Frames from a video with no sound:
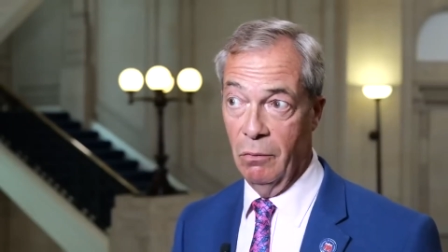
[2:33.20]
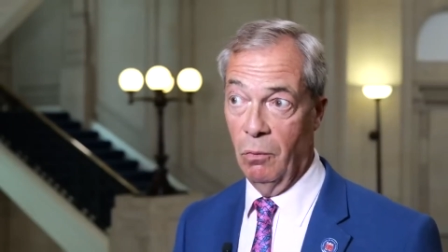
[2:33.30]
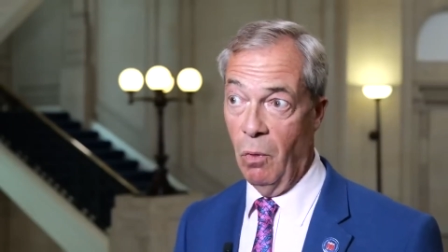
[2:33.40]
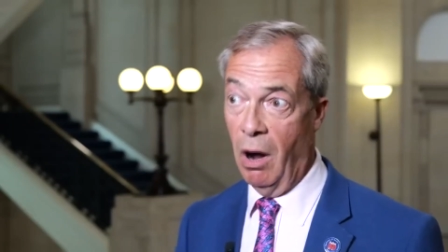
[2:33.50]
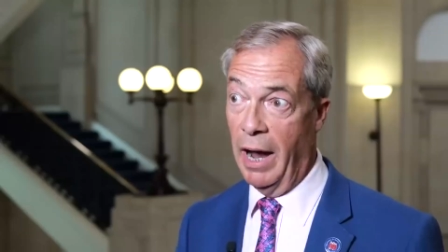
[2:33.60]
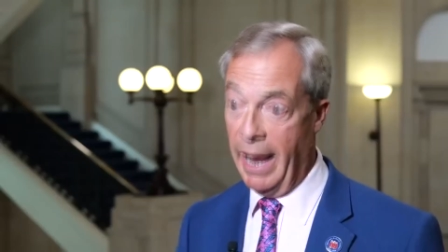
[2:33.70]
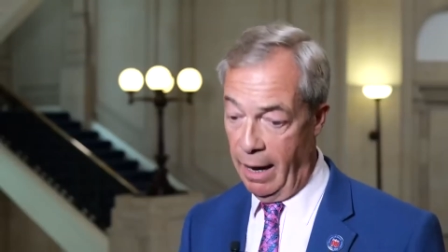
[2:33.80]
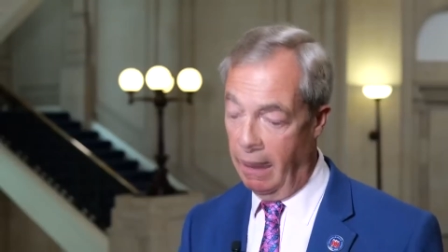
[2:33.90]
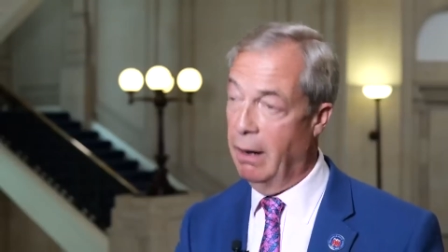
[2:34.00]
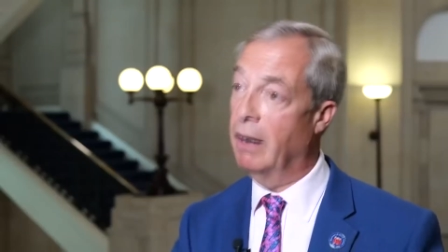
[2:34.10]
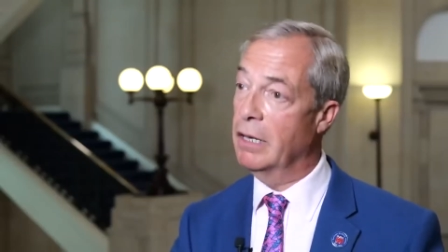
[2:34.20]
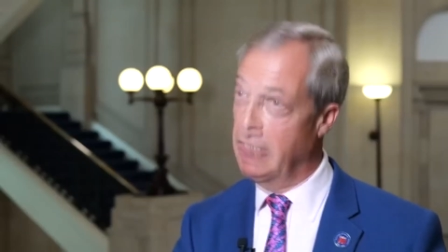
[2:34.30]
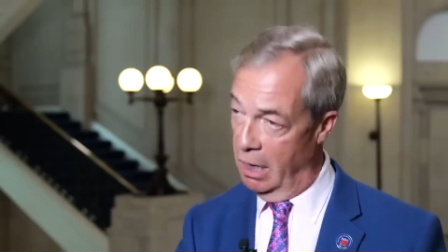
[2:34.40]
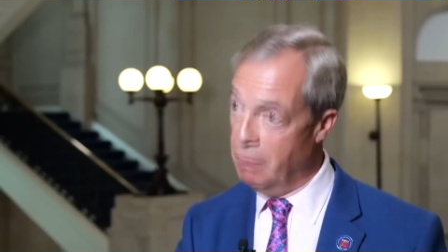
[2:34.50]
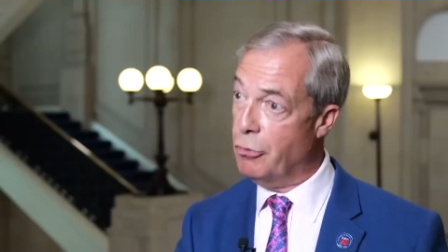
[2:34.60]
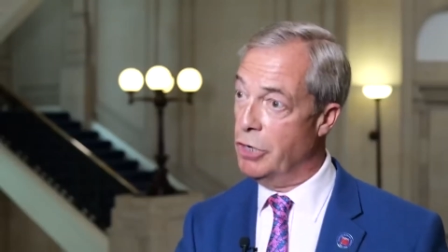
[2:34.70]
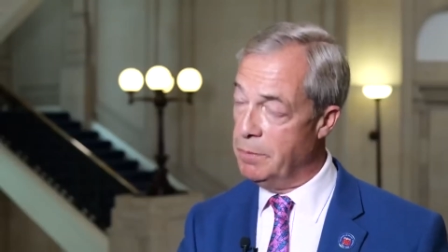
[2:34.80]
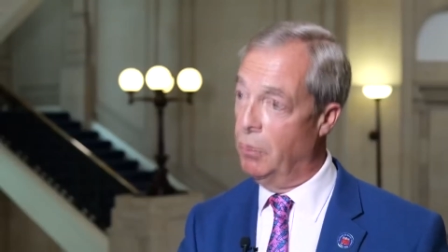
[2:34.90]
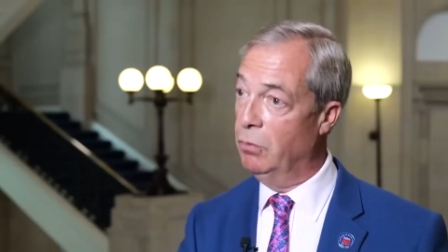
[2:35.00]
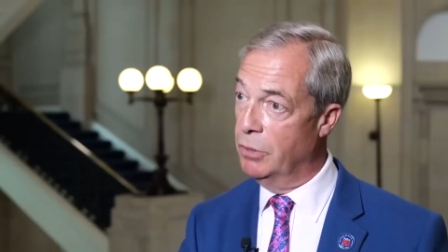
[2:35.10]
Why are young British
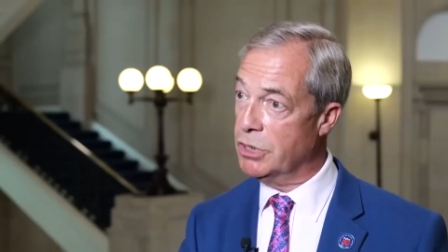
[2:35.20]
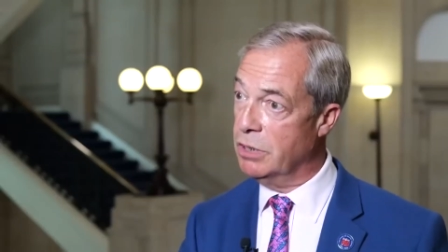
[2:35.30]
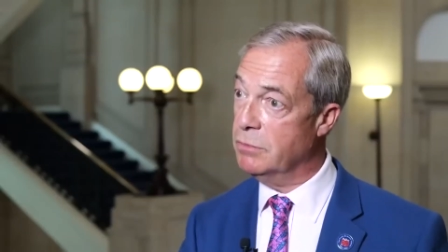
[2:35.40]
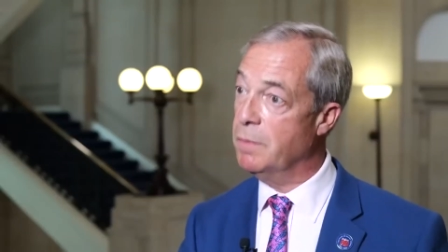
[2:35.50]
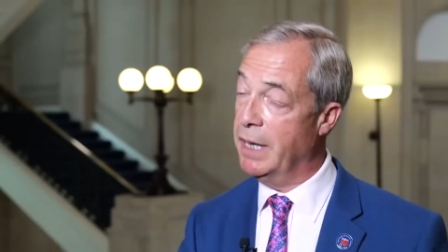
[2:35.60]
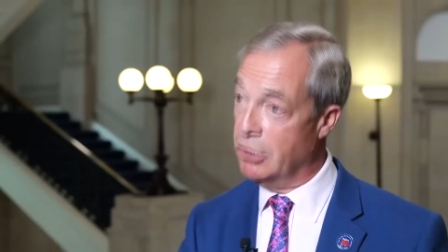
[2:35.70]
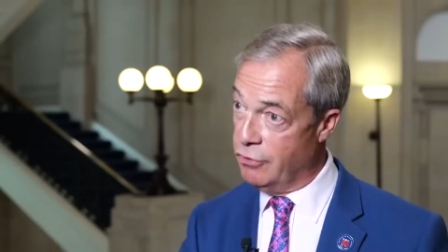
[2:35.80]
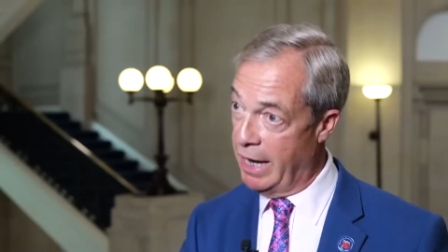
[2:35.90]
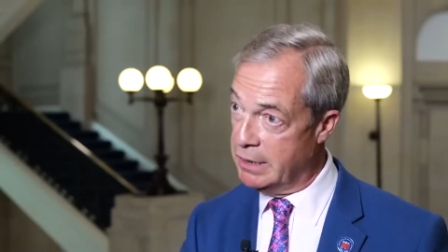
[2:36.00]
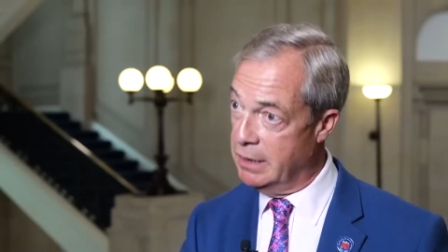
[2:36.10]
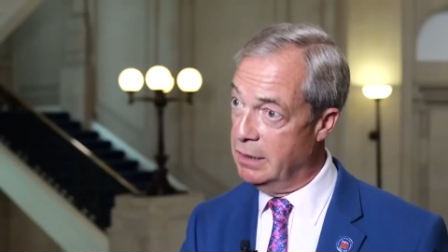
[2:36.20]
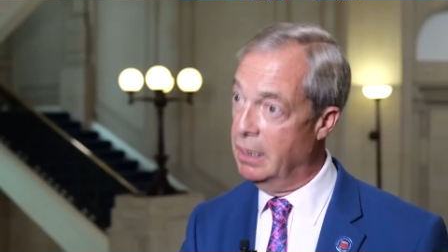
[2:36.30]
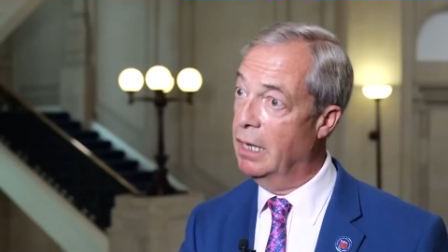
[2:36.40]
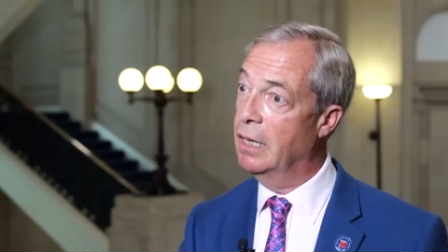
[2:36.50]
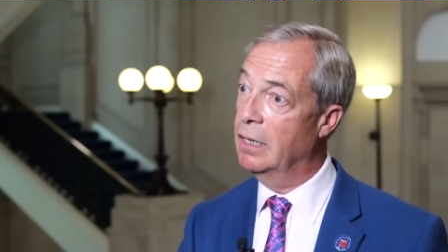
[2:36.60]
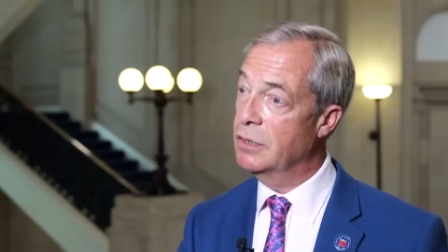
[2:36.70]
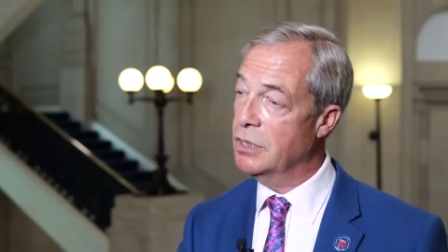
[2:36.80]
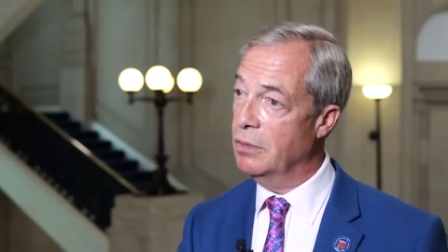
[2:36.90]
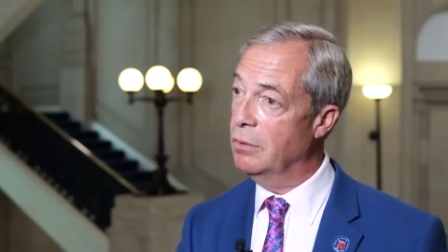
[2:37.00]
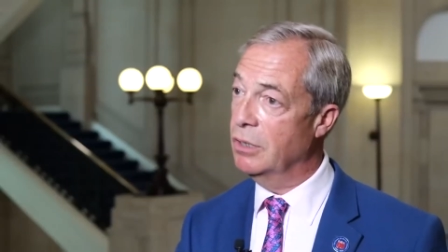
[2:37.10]
born Muslims being attracted
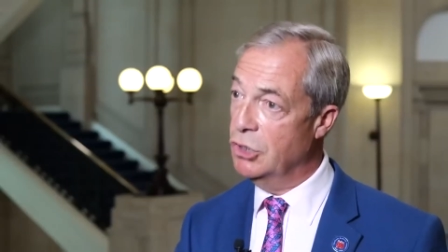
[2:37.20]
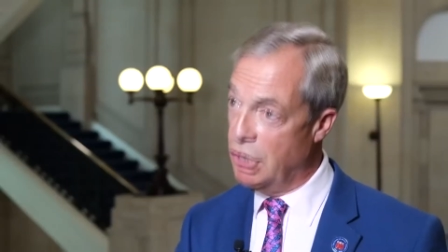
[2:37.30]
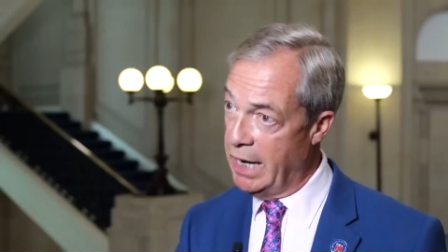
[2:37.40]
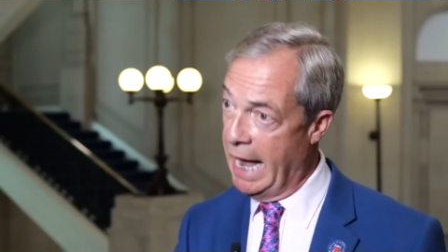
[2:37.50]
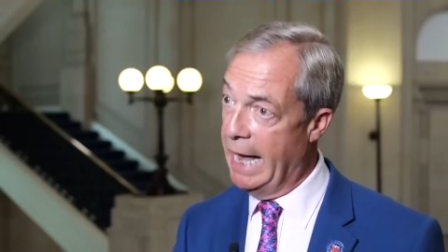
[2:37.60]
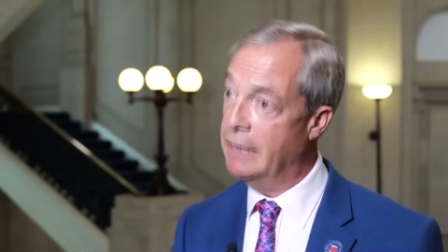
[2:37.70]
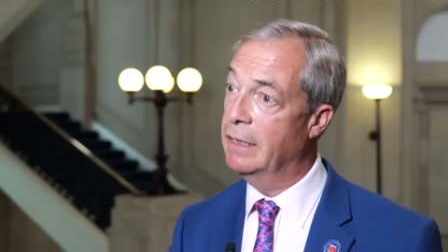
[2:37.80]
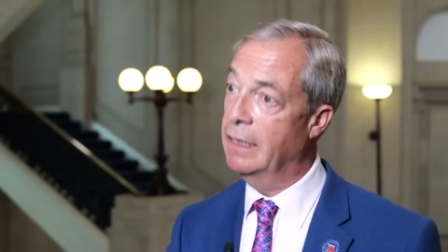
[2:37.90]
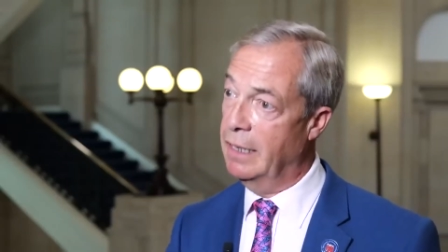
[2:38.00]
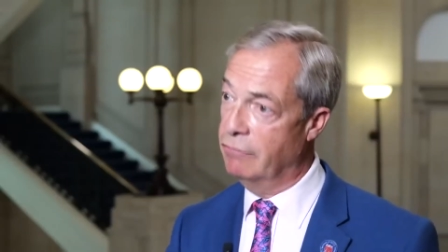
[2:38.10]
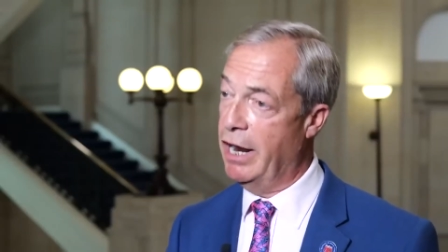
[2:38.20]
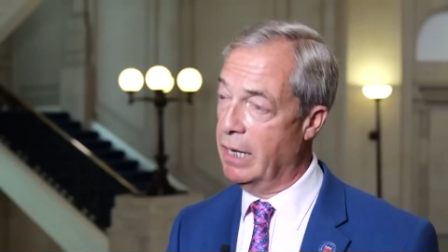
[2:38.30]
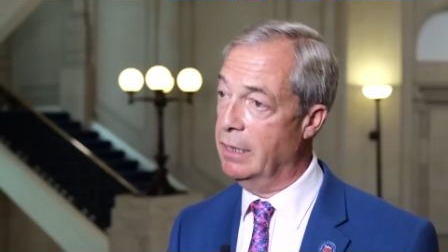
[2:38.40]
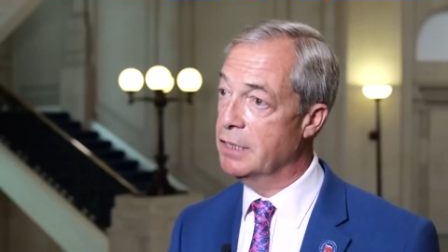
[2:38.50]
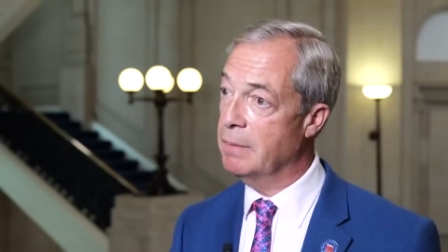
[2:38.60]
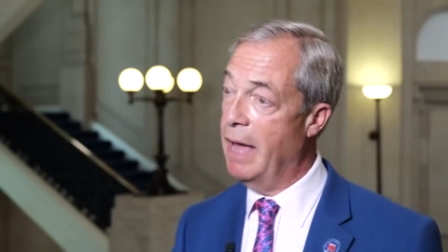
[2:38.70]
to jihad and radicalism?